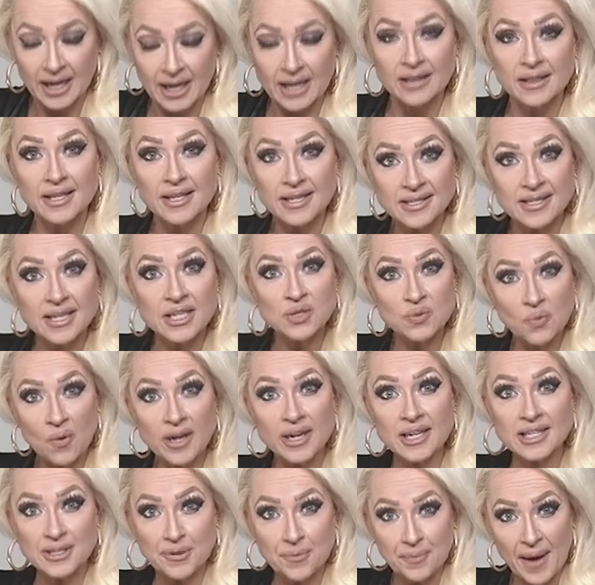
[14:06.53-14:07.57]
This is what
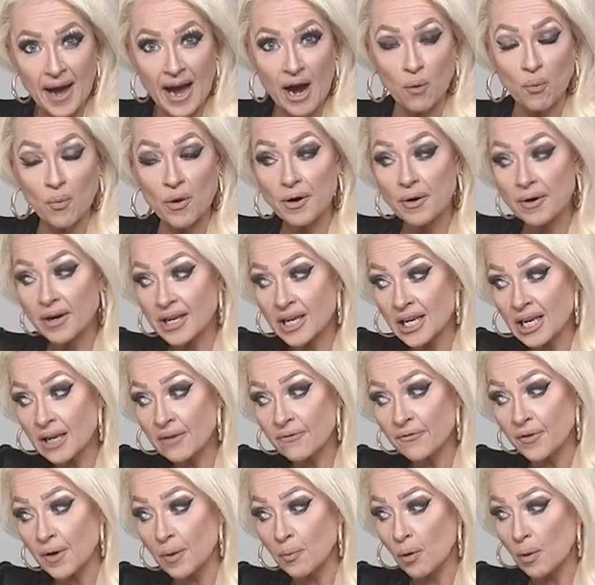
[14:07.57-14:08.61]
it's about, where it came
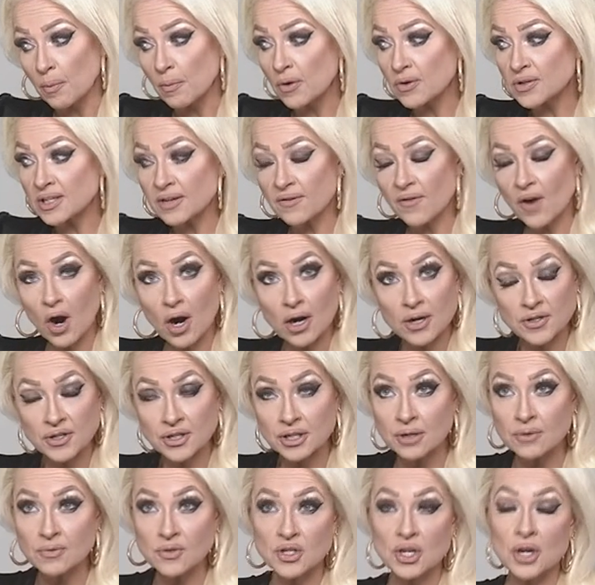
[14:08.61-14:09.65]
from, where most of our
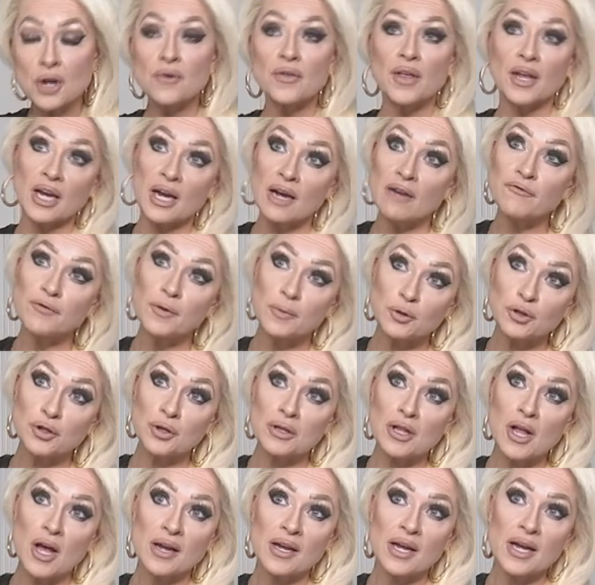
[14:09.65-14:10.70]
stones here, they come from Sri
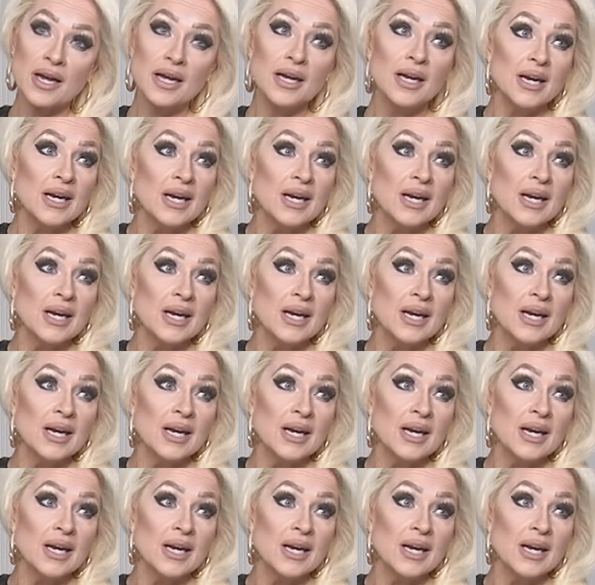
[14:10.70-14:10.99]
Lanka.